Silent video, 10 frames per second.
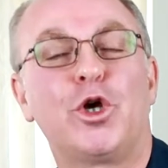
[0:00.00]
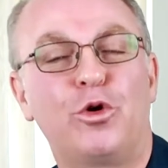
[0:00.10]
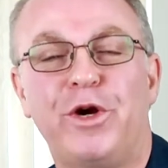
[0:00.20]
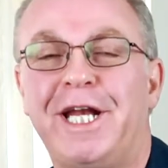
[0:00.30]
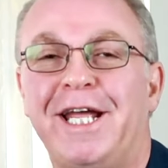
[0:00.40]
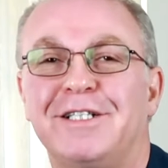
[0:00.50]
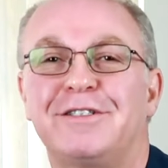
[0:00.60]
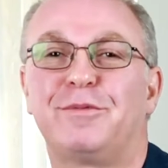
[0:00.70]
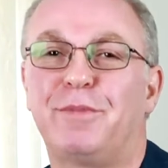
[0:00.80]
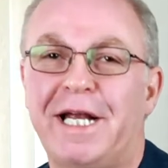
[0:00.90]

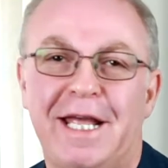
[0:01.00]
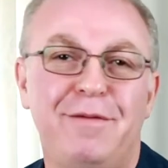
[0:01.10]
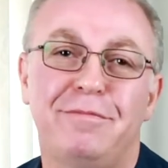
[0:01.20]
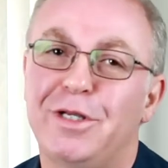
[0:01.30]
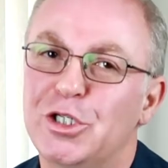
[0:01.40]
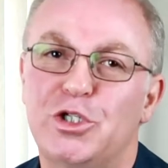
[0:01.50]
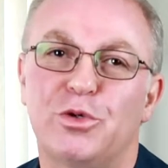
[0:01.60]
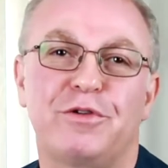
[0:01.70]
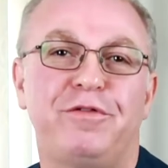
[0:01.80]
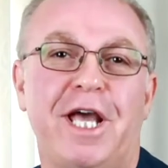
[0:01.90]
Greetings. My name is
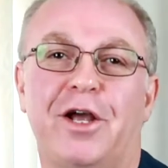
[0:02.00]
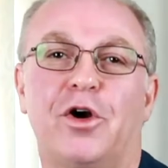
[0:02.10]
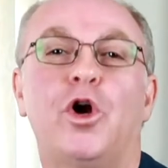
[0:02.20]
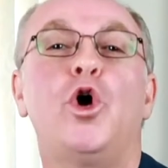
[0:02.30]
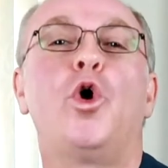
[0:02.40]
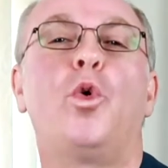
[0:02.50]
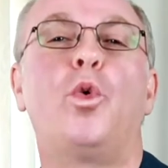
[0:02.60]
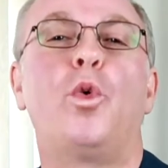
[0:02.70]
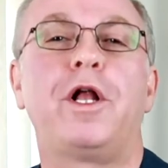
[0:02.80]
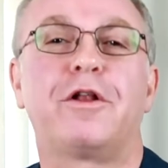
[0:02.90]
Joseph Yagar.
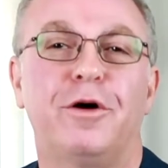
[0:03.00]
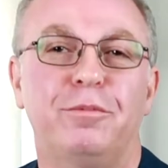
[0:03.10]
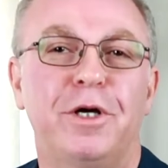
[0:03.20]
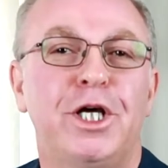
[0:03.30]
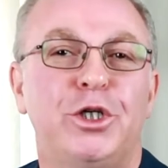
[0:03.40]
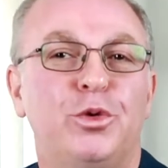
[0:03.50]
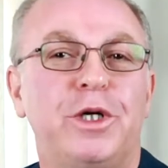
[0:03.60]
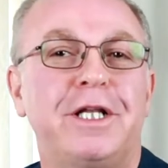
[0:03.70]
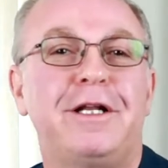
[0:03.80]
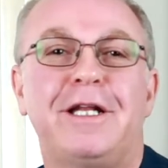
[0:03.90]
Welcome to
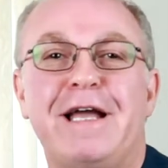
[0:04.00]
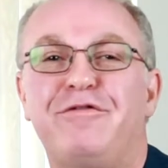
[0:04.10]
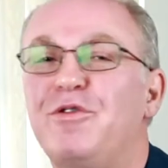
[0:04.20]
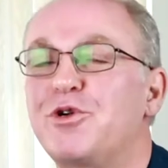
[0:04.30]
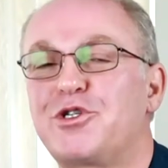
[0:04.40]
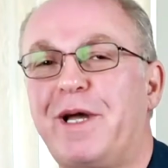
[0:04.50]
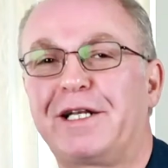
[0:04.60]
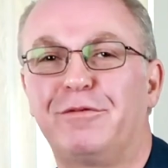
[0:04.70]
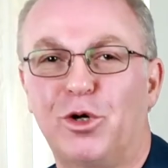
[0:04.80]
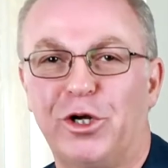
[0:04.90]
another Life in
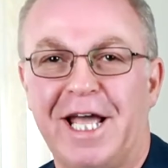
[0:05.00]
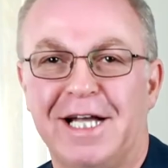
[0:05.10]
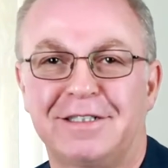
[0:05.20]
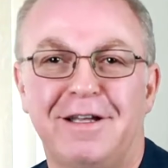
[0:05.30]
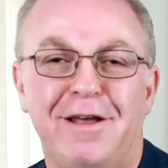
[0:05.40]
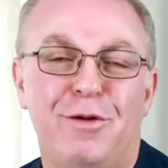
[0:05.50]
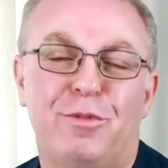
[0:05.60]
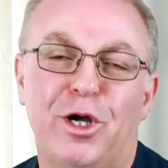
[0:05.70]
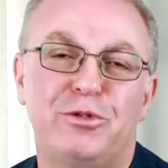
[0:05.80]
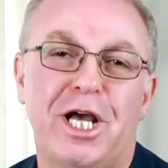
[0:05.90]
Perspective broadcast.
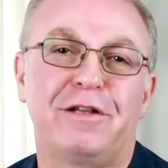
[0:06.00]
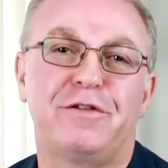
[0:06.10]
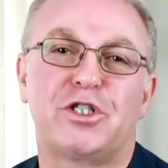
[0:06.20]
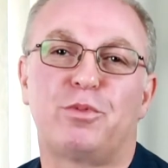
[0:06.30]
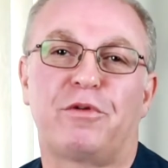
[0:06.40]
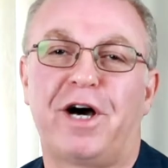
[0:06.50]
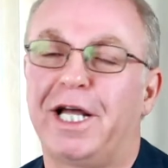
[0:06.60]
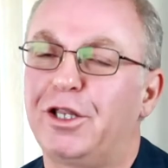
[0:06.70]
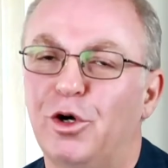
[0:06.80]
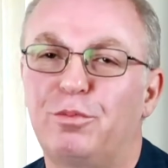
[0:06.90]
My objective is to
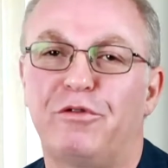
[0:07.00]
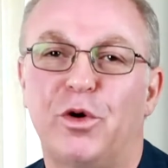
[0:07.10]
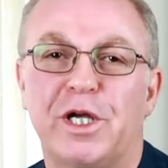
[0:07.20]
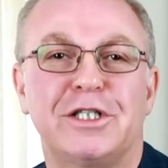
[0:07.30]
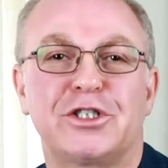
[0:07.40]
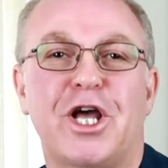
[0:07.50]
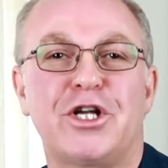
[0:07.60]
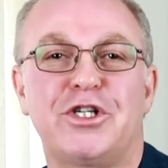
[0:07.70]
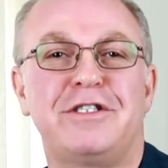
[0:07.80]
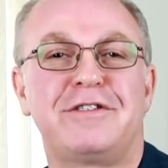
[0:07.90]
provide thought-provoking
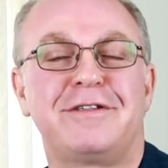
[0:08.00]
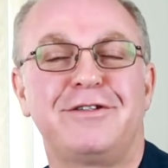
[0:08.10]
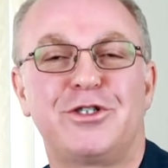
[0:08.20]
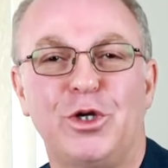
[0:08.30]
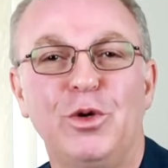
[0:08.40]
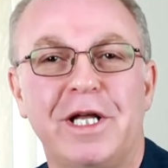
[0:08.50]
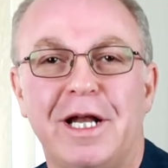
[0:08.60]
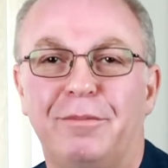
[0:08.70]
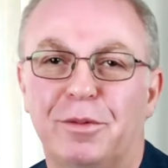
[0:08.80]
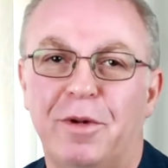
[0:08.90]
discussions so you can
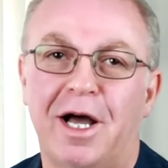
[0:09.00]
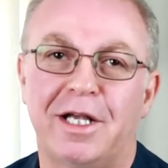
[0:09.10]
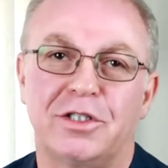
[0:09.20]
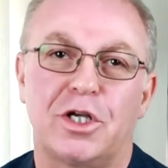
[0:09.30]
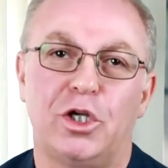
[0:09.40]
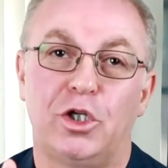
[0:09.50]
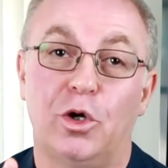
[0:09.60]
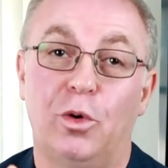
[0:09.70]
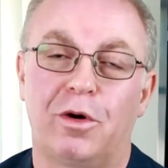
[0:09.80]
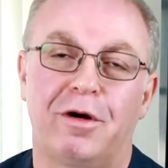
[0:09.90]
optimize
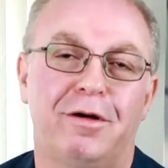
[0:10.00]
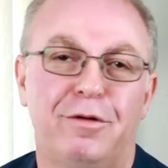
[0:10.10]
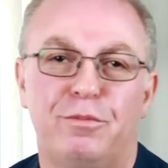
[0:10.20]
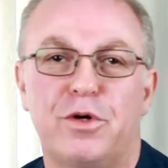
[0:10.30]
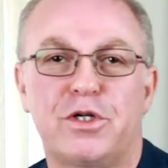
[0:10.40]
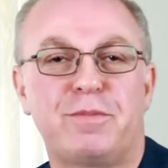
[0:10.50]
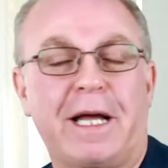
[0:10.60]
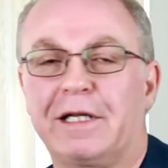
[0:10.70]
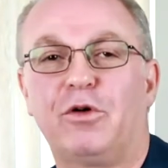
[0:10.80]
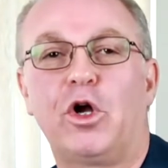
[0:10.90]
your
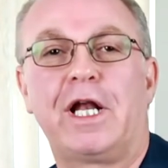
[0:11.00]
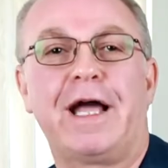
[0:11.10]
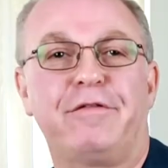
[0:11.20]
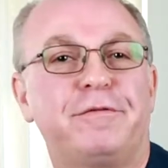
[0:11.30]
perspective on life.